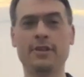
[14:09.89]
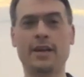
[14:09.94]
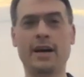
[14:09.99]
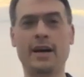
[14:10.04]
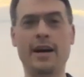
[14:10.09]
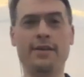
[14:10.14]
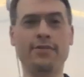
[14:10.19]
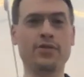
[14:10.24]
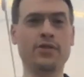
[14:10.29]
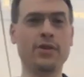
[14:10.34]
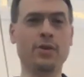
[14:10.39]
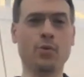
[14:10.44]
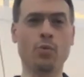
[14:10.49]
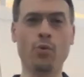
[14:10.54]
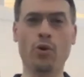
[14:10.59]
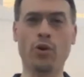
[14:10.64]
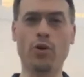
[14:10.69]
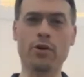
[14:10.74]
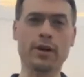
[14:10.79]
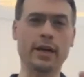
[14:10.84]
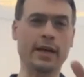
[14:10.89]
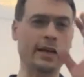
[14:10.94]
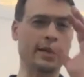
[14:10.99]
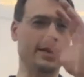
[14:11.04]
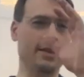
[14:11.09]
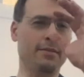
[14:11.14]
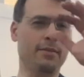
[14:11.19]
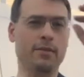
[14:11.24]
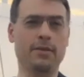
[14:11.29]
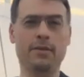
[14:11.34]
after work
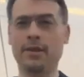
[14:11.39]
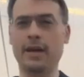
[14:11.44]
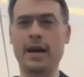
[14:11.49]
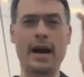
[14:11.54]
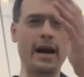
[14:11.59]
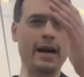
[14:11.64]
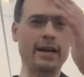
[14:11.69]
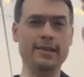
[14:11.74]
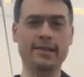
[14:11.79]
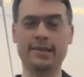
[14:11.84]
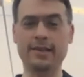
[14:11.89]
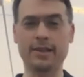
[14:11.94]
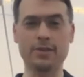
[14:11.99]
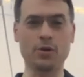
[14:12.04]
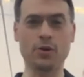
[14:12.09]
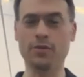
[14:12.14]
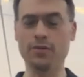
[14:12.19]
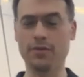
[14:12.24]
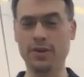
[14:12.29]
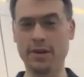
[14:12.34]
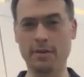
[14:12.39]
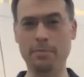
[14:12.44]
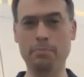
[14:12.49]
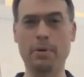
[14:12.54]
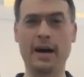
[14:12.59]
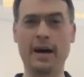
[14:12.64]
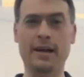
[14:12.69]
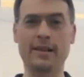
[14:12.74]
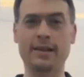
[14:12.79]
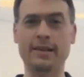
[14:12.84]
and eyes are not very
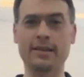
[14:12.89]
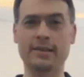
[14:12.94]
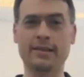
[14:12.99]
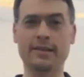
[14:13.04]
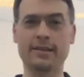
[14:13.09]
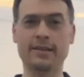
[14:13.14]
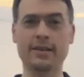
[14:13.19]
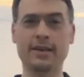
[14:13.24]
balanced,